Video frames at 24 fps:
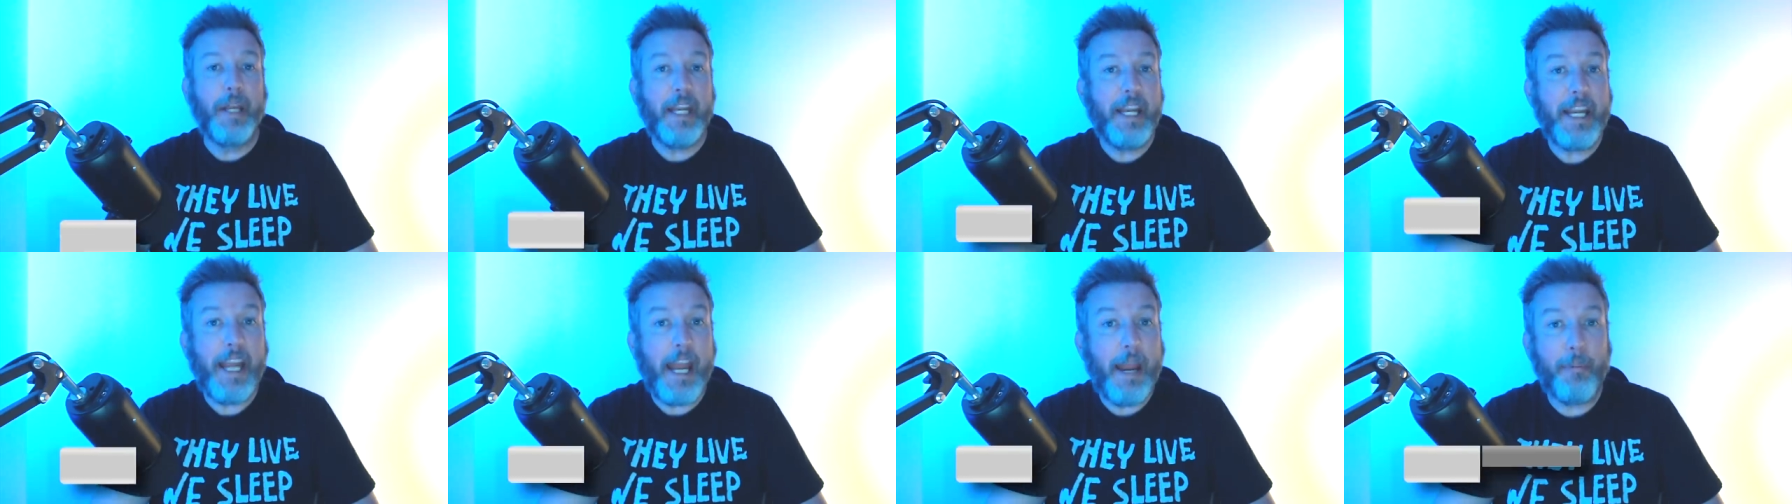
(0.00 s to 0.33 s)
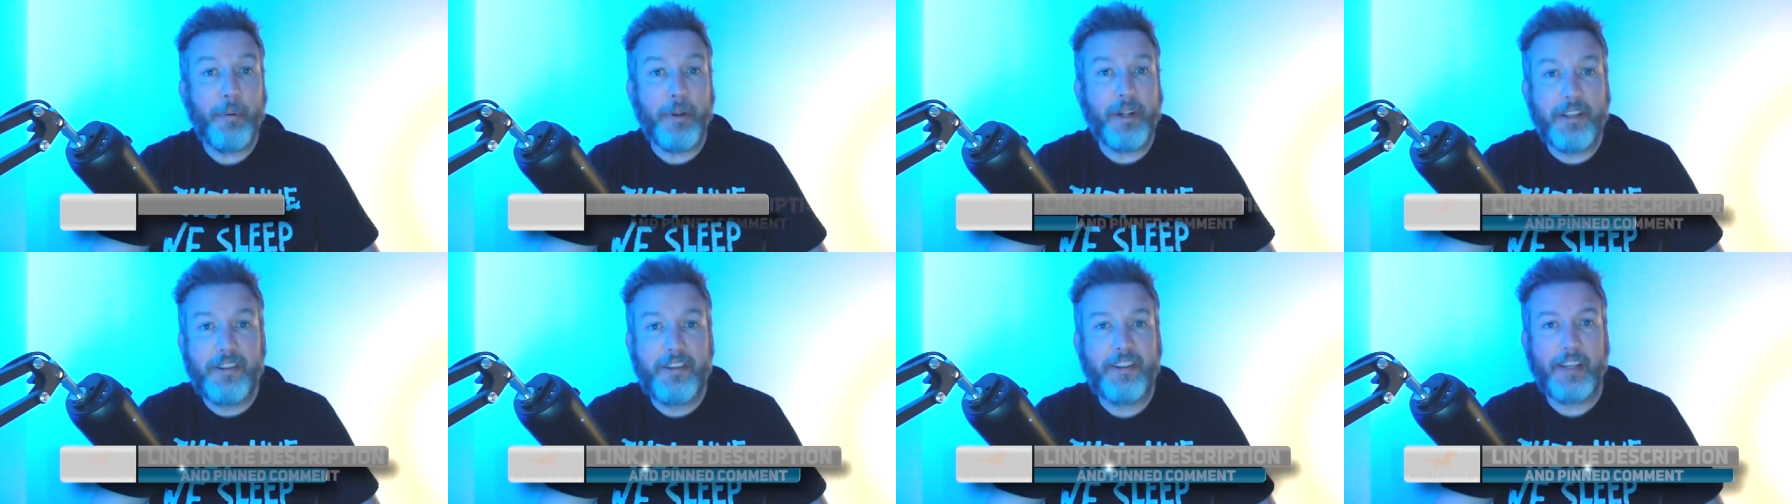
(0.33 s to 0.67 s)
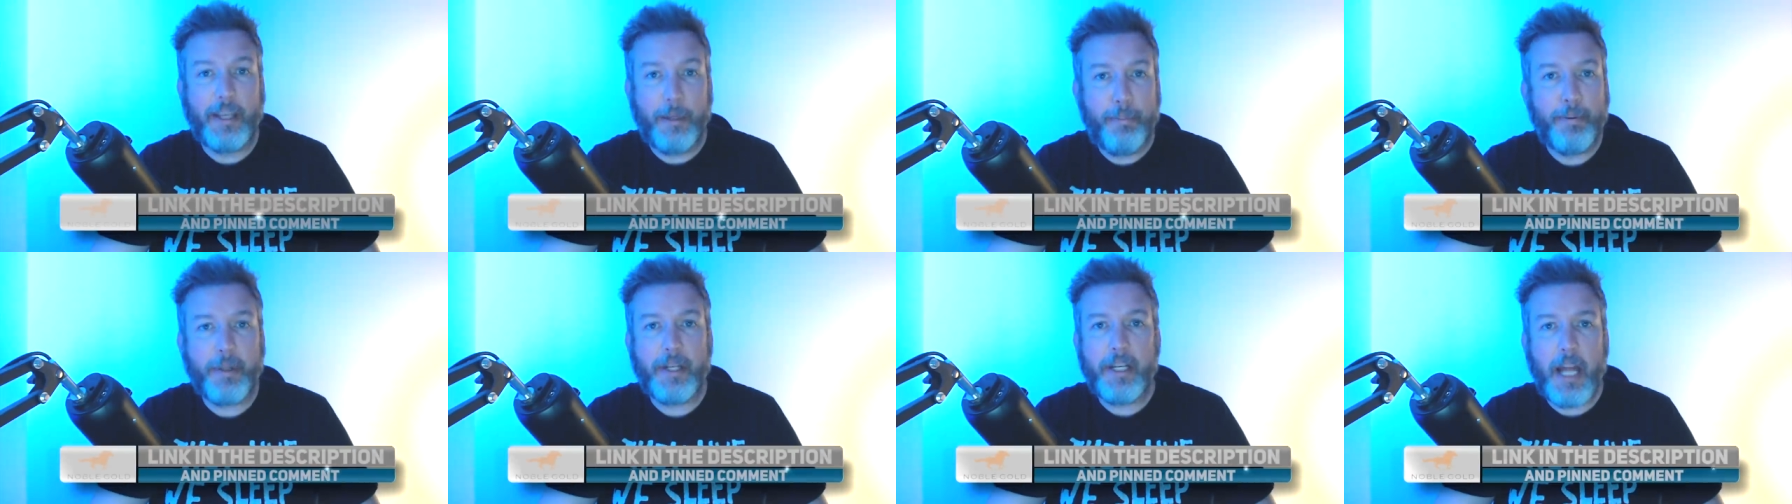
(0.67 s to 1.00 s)
Being able to
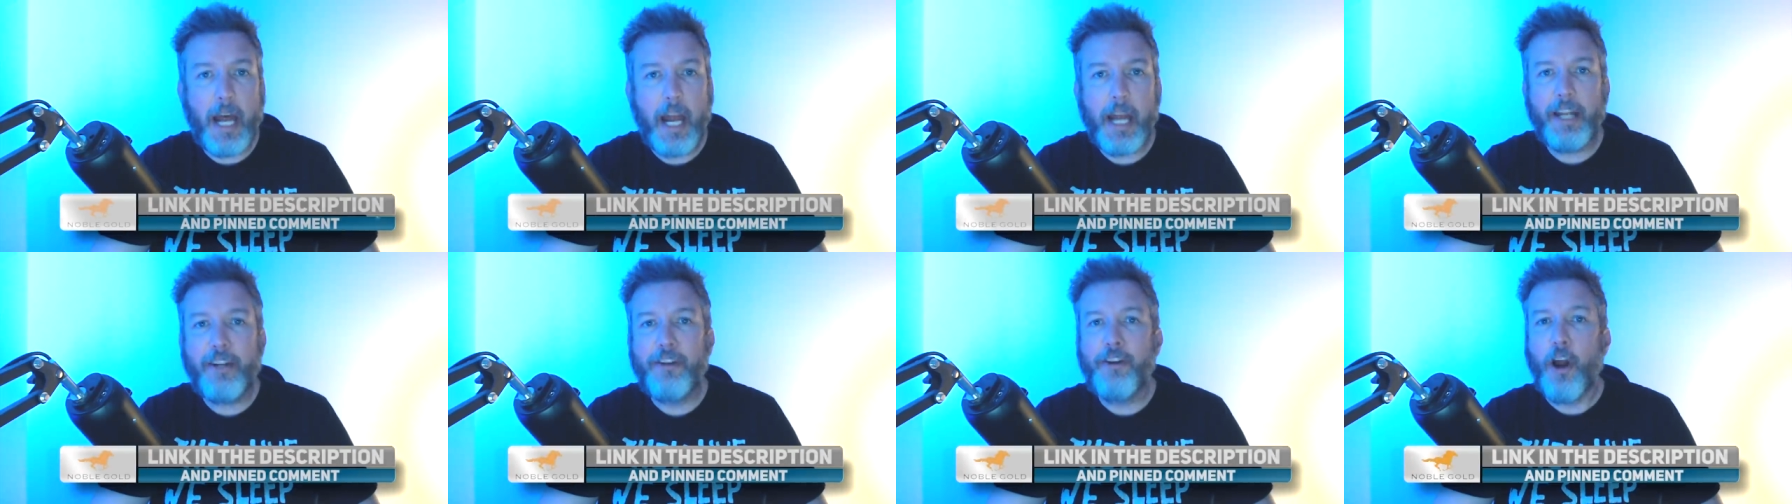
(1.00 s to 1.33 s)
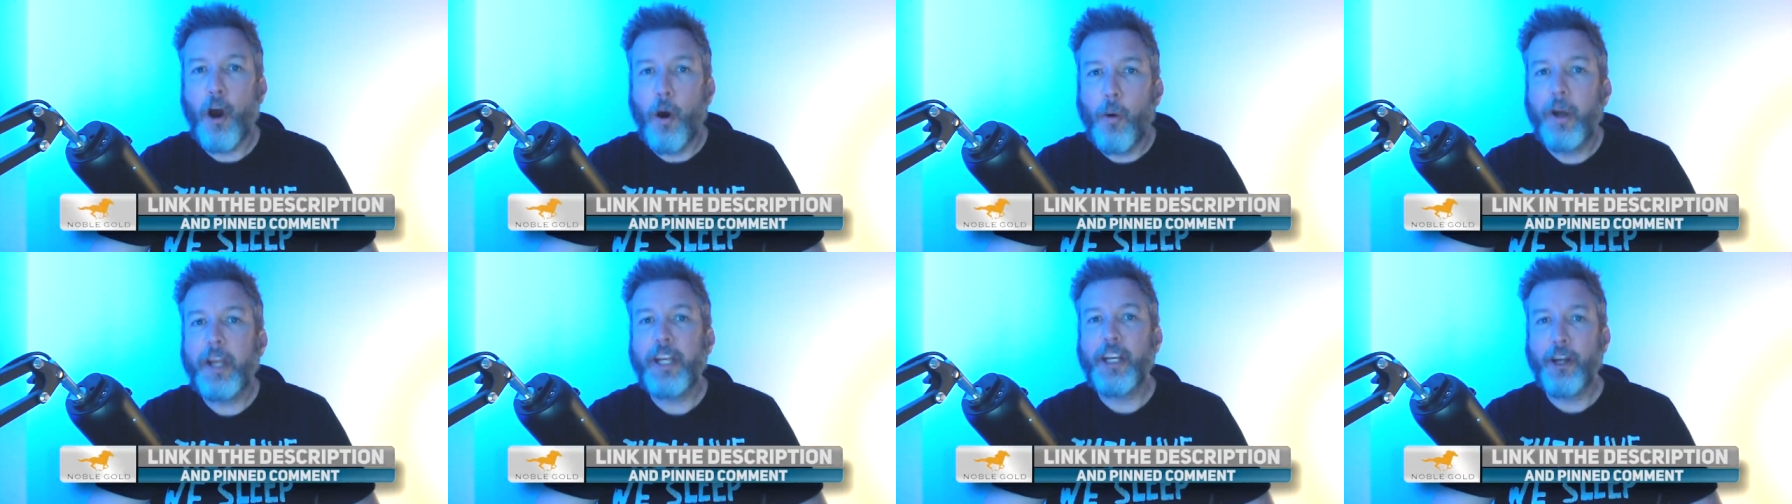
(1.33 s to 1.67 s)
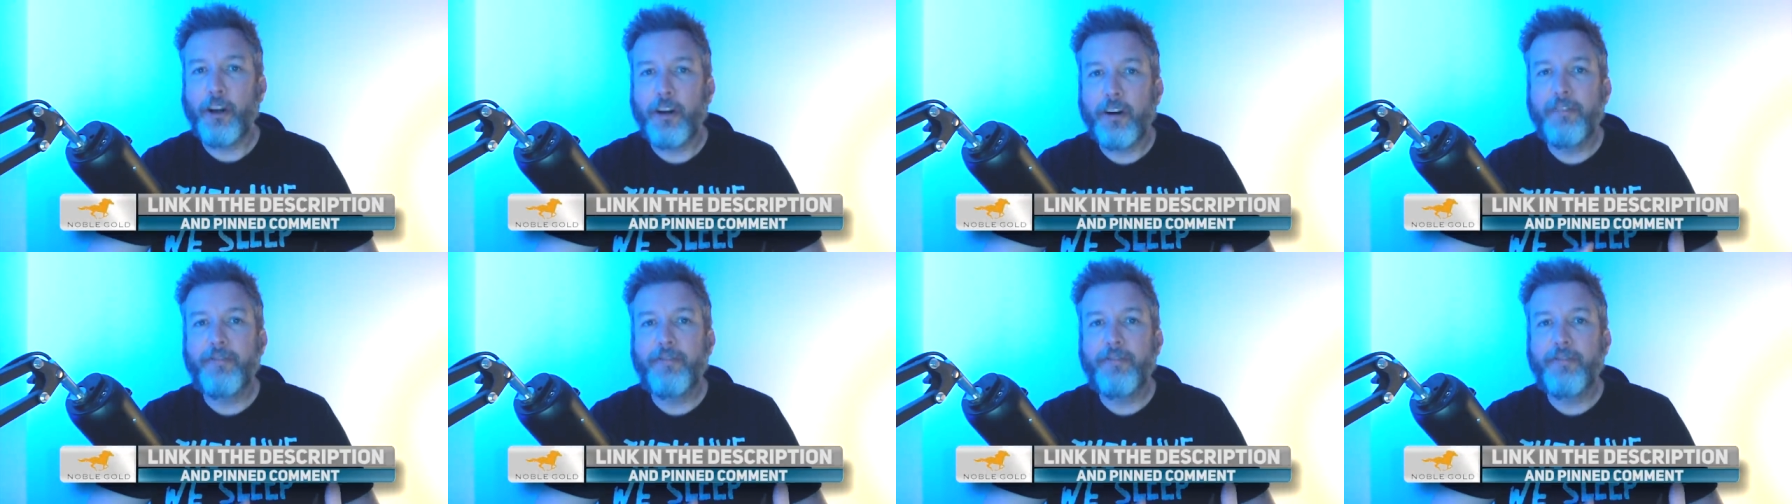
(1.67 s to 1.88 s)
sleep at night knowing your